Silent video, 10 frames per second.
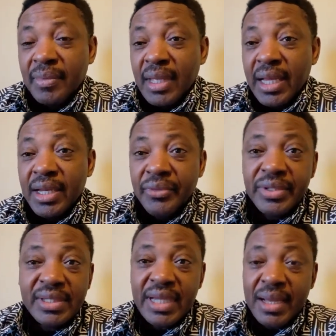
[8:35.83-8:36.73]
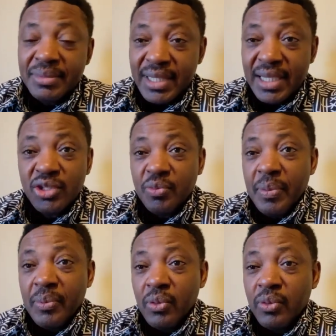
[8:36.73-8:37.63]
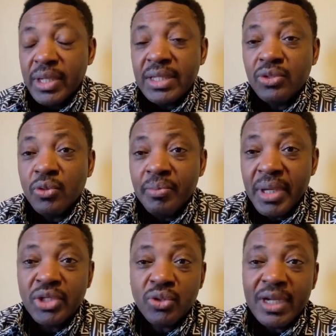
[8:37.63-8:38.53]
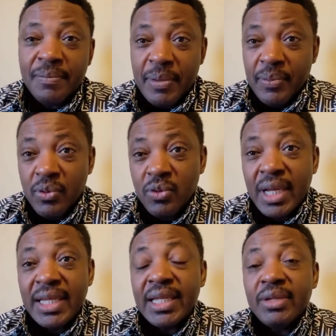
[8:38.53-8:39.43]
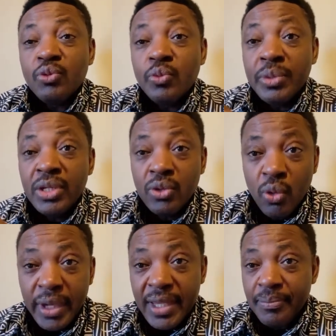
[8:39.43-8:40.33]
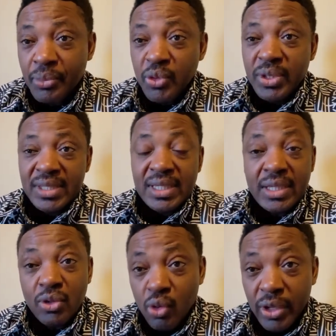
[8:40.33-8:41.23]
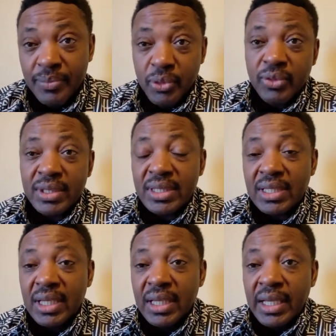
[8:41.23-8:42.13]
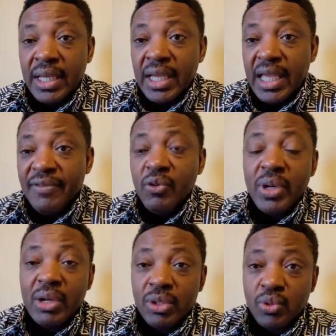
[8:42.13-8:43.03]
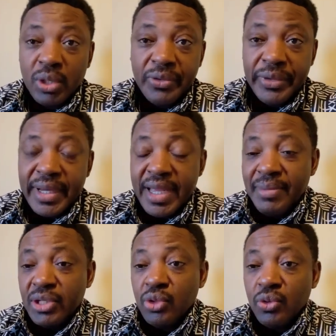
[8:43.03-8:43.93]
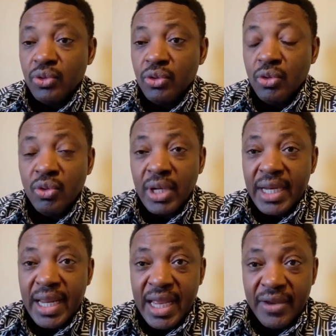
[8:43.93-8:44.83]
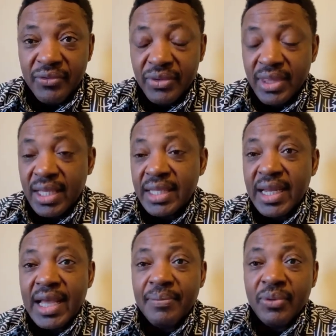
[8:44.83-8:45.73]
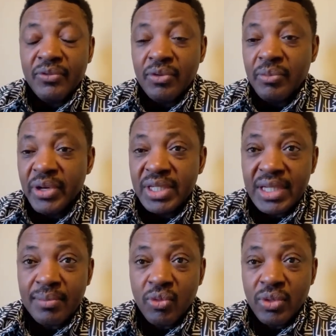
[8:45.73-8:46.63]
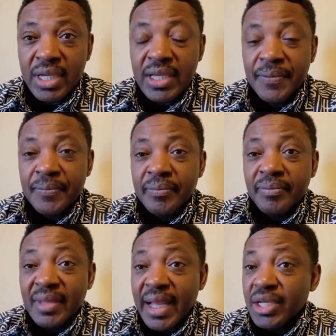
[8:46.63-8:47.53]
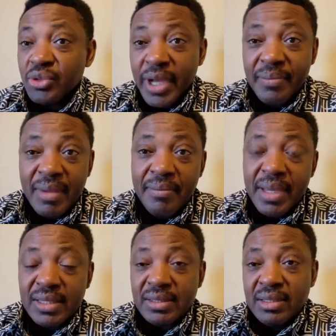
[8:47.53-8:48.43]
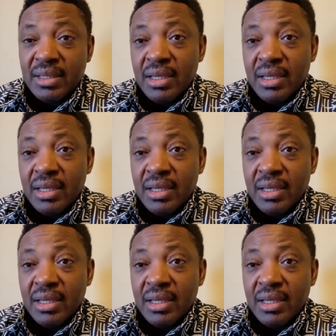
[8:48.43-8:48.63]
And the reason I'm telling you people is to make sure that people know that there will be no impunity. No impunity. Even when I was working with Ayabacho, you look at everything that happened from Regina Mundi, I tried my best.